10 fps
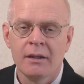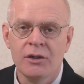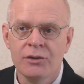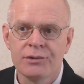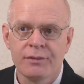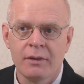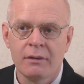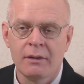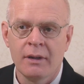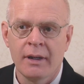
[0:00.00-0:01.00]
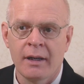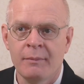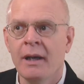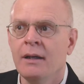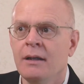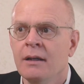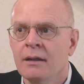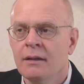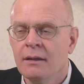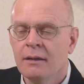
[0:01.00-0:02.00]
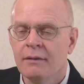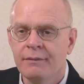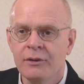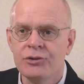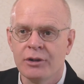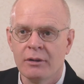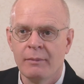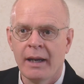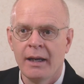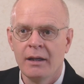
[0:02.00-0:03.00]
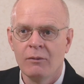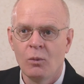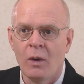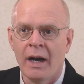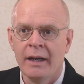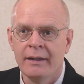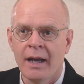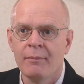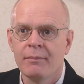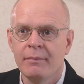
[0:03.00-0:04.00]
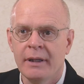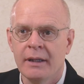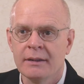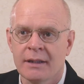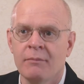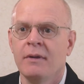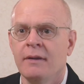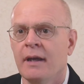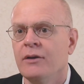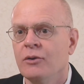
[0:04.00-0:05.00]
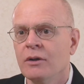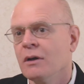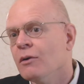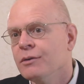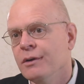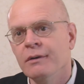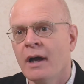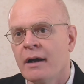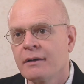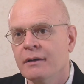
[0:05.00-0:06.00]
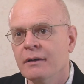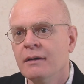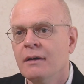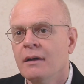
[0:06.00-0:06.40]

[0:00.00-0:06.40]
useful and how many in the future may wind up being something that you could go to your doctor